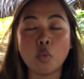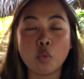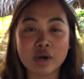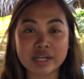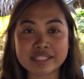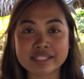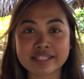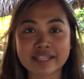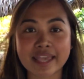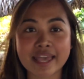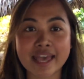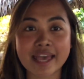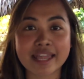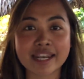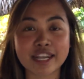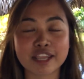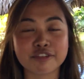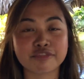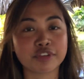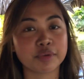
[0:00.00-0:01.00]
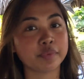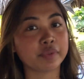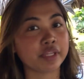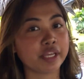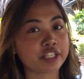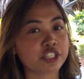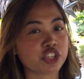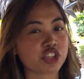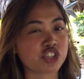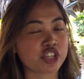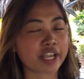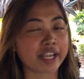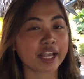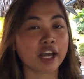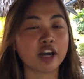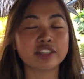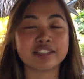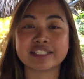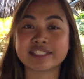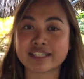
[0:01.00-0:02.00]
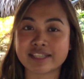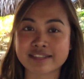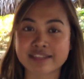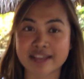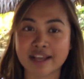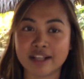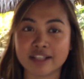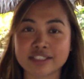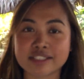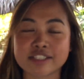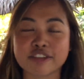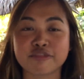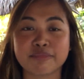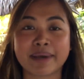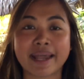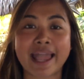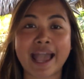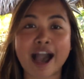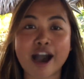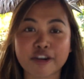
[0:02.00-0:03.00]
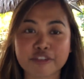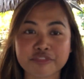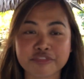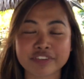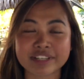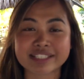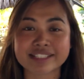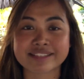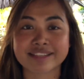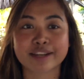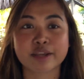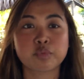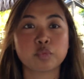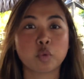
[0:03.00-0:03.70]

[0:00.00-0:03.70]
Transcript: once again, if you would like to check out the details of my outfits that I